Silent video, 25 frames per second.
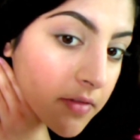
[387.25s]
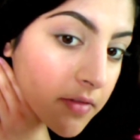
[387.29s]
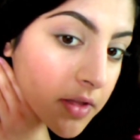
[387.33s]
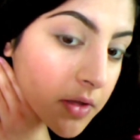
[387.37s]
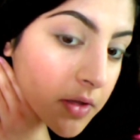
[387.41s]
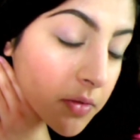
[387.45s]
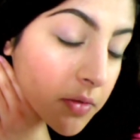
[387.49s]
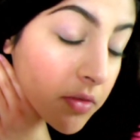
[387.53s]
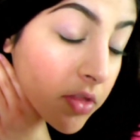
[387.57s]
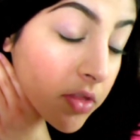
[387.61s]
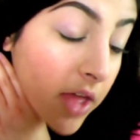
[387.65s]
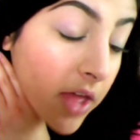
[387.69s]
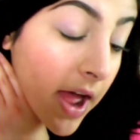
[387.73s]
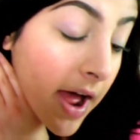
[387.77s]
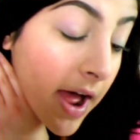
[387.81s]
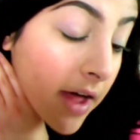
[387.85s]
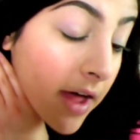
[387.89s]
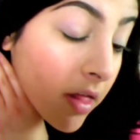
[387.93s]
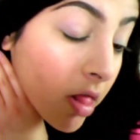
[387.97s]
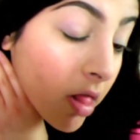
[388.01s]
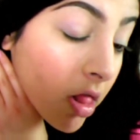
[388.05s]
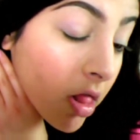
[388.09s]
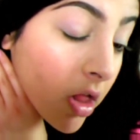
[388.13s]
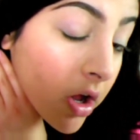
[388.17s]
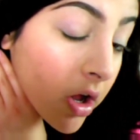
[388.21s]
Get that
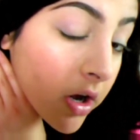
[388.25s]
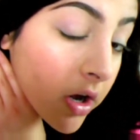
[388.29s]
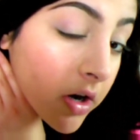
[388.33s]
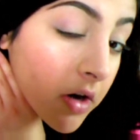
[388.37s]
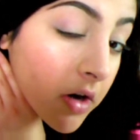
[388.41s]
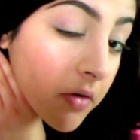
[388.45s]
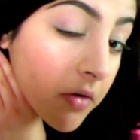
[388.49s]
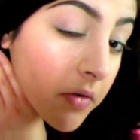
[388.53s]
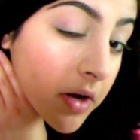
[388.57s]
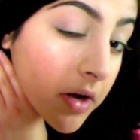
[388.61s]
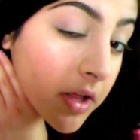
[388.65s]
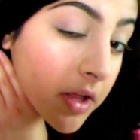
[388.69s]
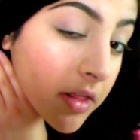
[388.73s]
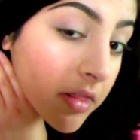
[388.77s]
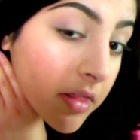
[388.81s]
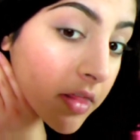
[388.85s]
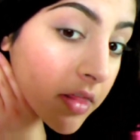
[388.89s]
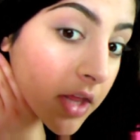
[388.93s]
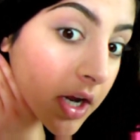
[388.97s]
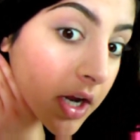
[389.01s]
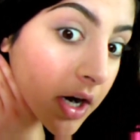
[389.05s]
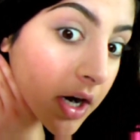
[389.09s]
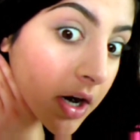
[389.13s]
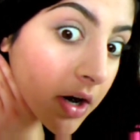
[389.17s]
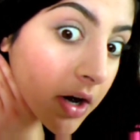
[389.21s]
look right
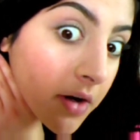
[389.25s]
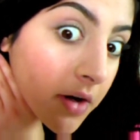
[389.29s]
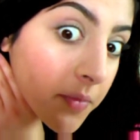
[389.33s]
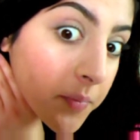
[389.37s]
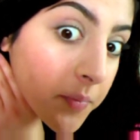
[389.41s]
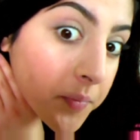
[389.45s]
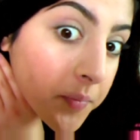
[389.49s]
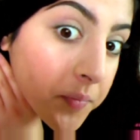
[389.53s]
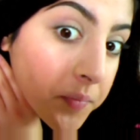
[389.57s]
there.